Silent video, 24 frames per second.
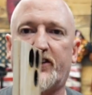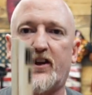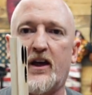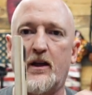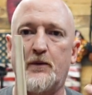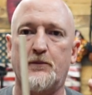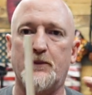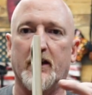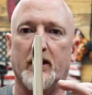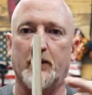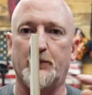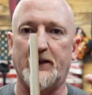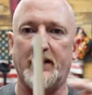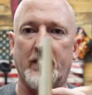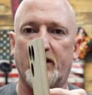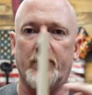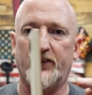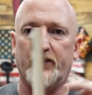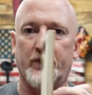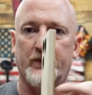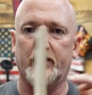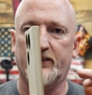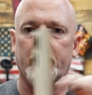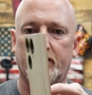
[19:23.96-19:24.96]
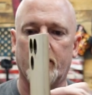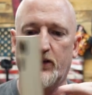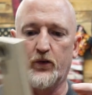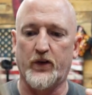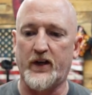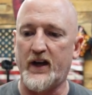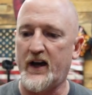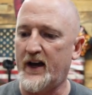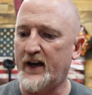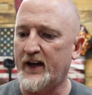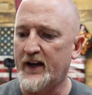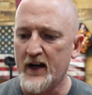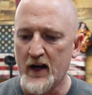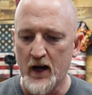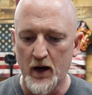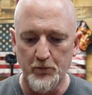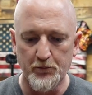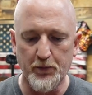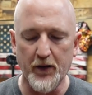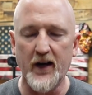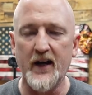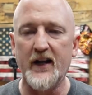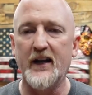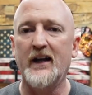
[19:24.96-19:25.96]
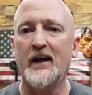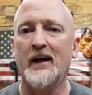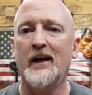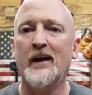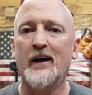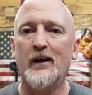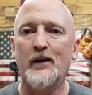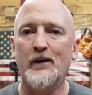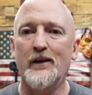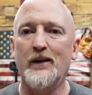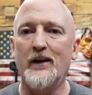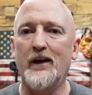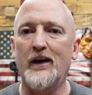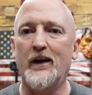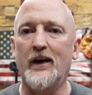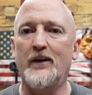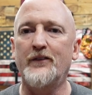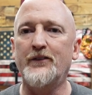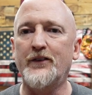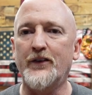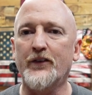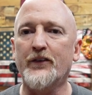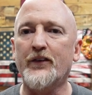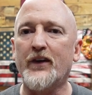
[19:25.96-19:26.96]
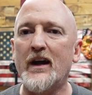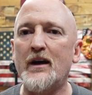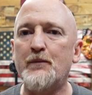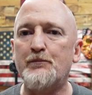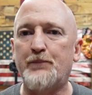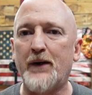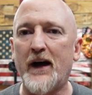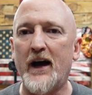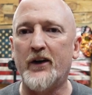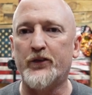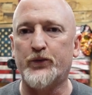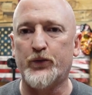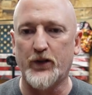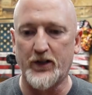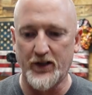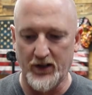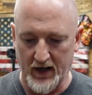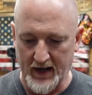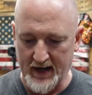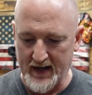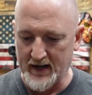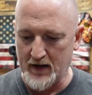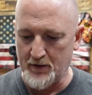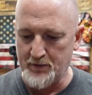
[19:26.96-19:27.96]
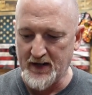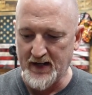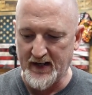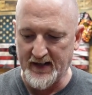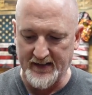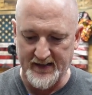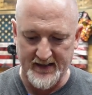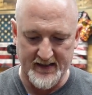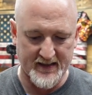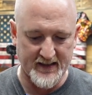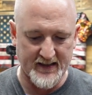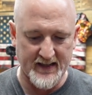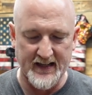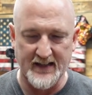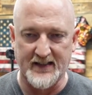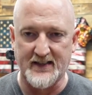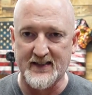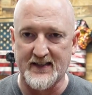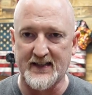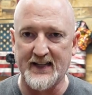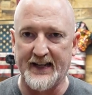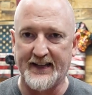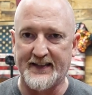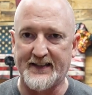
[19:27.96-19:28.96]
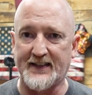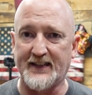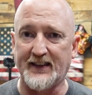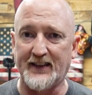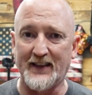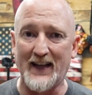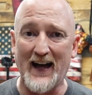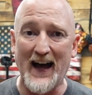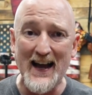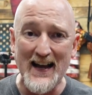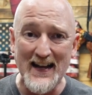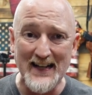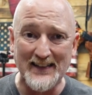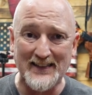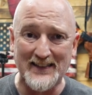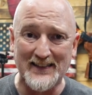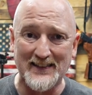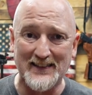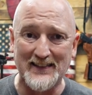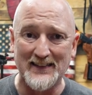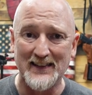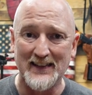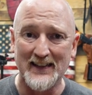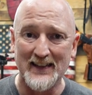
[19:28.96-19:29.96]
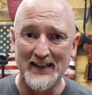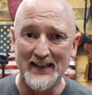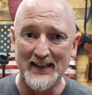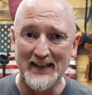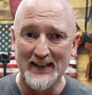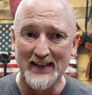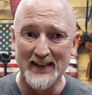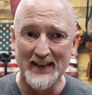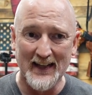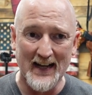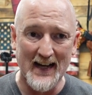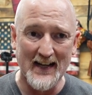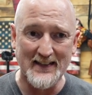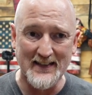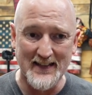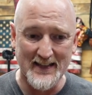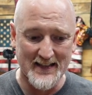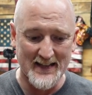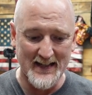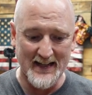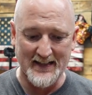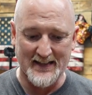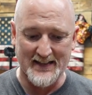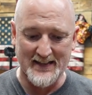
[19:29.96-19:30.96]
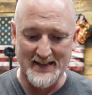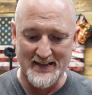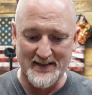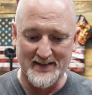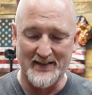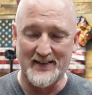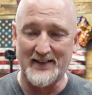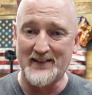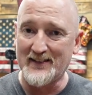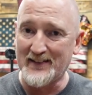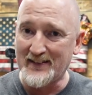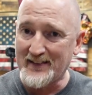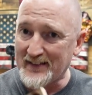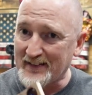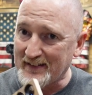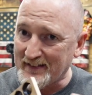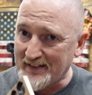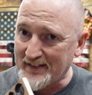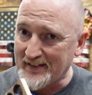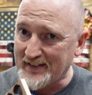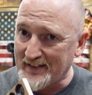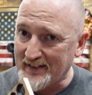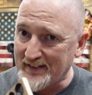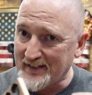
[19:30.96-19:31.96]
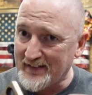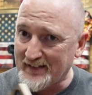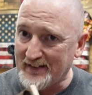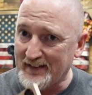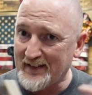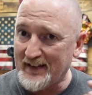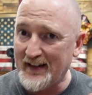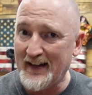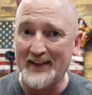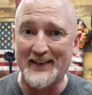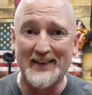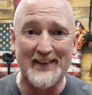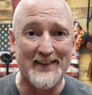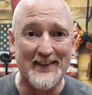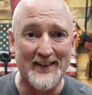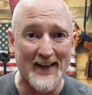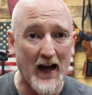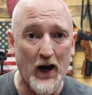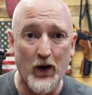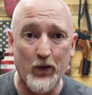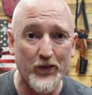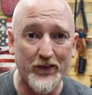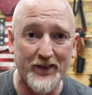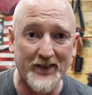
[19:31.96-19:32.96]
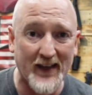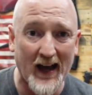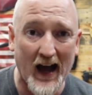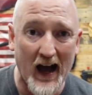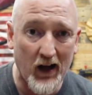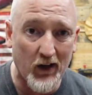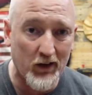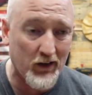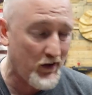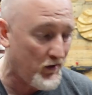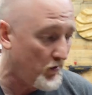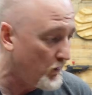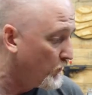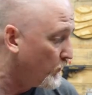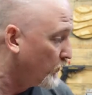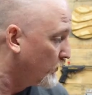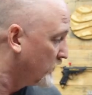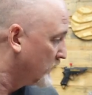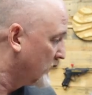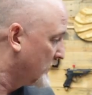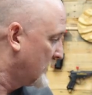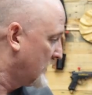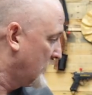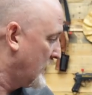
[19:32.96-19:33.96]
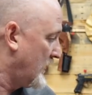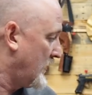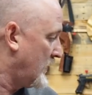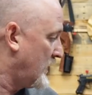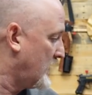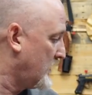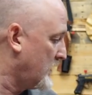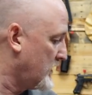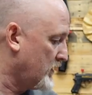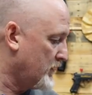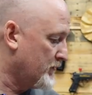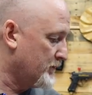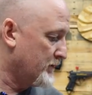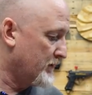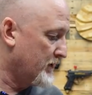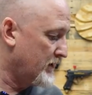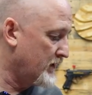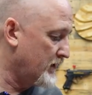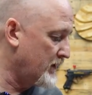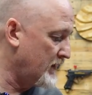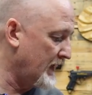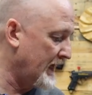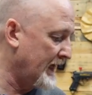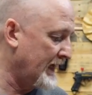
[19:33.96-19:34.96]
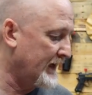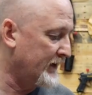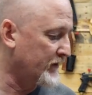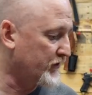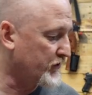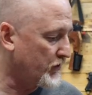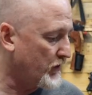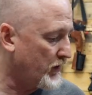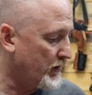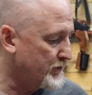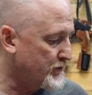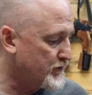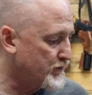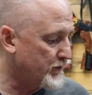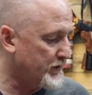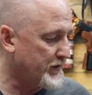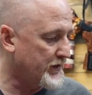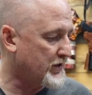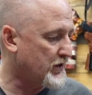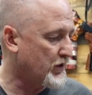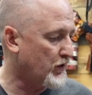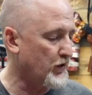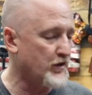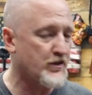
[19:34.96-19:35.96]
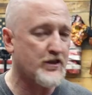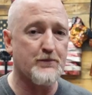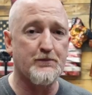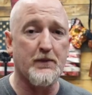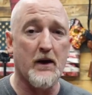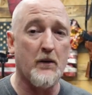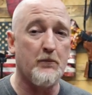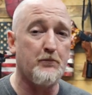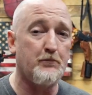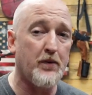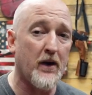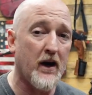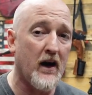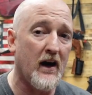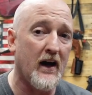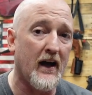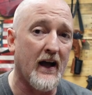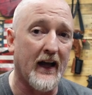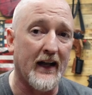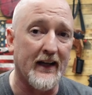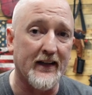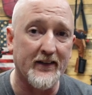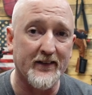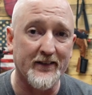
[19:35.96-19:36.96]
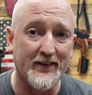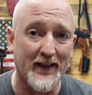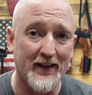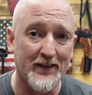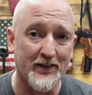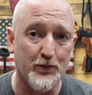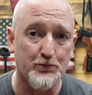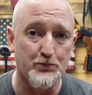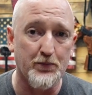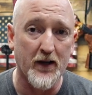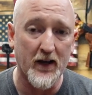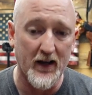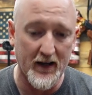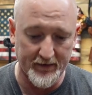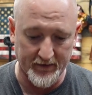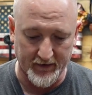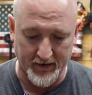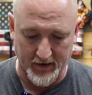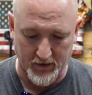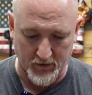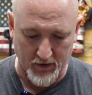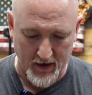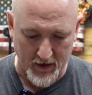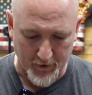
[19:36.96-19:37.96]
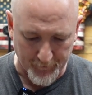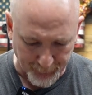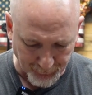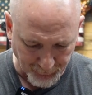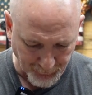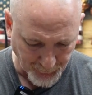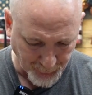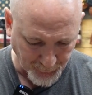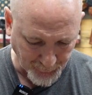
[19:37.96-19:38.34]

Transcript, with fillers: 10 millimeters, okay? But have you ever had basswood in your hand? I mean, it's, it's, it's light, it's, it's, it sounds hollow, um, and so I was really curious about pine because I had some pine laying around.